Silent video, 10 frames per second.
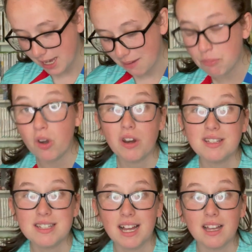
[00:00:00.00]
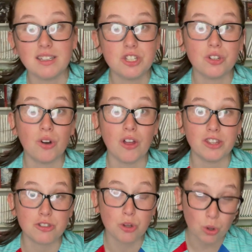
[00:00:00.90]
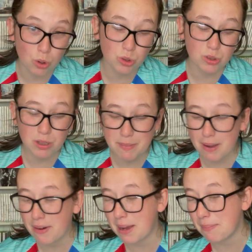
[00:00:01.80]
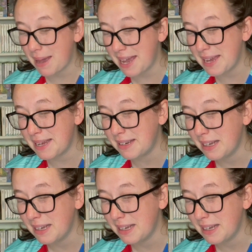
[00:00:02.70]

I'm not entirely sure on the total amount I paid.